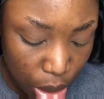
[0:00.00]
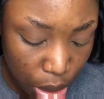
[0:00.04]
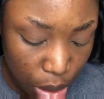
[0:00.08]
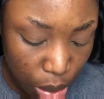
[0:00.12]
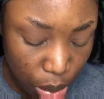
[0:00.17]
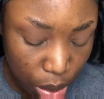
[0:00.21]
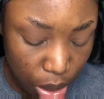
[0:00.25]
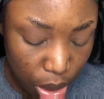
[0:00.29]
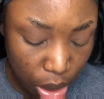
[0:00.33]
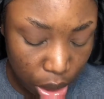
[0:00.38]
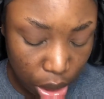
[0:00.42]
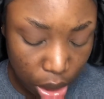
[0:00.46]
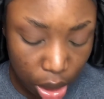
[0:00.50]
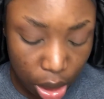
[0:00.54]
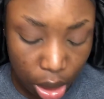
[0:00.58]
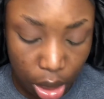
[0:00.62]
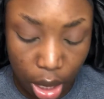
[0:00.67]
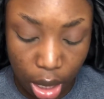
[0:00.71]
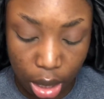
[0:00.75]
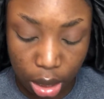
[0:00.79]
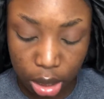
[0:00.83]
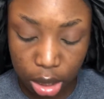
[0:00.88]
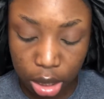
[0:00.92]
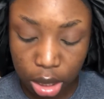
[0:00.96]
with the
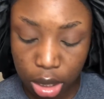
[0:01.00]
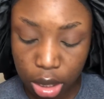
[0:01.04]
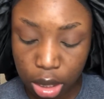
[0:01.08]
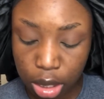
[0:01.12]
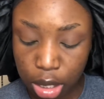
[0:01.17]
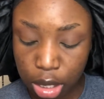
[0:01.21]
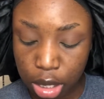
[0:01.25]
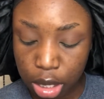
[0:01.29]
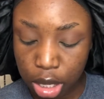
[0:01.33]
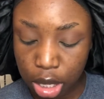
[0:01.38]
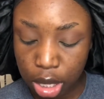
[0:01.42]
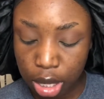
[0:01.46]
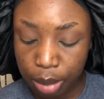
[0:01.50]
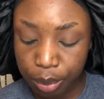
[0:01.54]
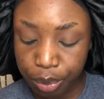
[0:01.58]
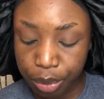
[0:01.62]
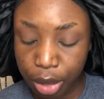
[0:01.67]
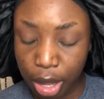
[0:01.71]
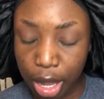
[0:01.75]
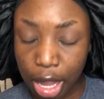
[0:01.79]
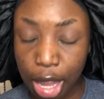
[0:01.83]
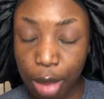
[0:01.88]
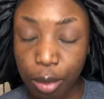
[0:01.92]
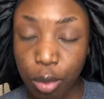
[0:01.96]
color.
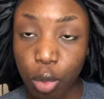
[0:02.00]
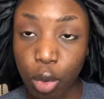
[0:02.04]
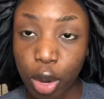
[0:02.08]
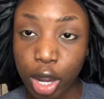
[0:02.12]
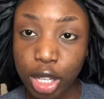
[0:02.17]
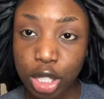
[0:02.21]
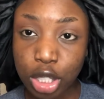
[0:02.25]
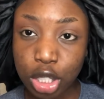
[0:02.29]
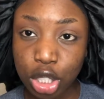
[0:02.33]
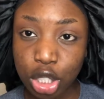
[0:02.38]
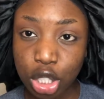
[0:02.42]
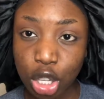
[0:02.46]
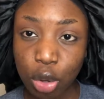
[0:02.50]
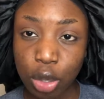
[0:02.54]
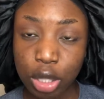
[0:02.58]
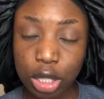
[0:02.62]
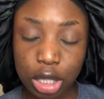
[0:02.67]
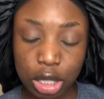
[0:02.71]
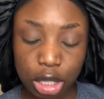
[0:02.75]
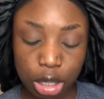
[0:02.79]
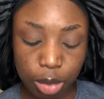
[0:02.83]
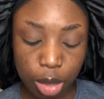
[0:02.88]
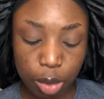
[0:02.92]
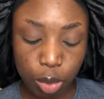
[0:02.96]
One, so it's
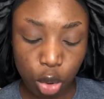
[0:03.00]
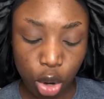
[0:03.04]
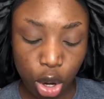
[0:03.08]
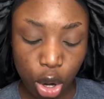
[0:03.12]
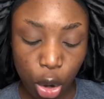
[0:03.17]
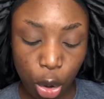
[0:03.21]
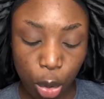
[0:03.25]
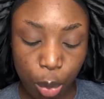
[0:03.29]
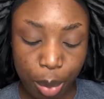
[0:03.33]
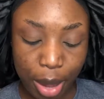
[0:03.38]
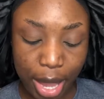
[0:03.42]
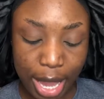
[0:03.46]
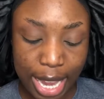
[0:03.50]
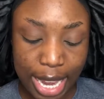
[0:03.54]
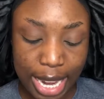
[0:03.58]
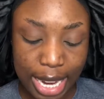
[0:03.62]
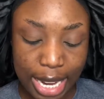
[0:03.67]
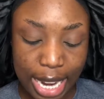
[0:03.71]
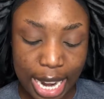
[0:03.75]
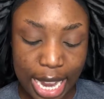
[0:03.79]
a little bit more opaque,